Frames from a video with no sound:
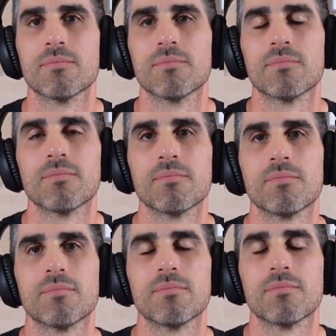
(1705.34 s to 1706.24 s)

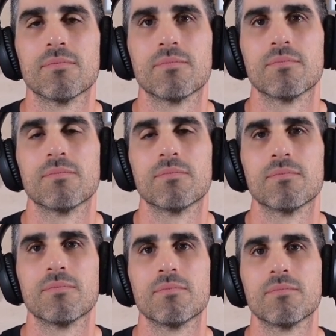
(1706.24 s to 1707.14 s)

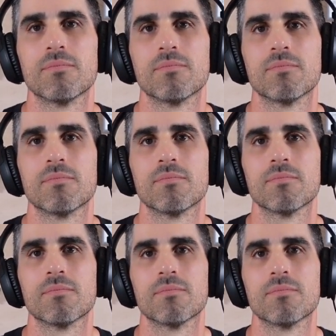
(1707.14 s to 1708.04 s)

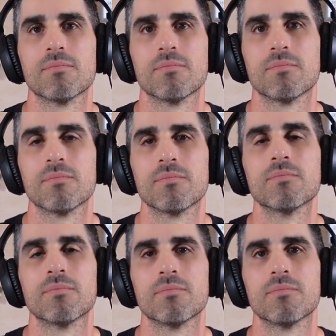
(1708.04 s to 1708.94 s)

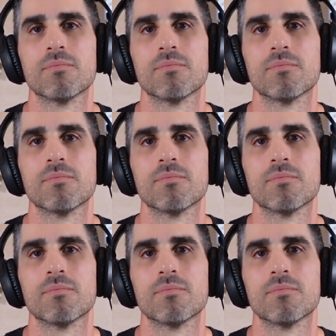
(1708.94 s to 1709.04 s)
No words are spoken by the person on screen.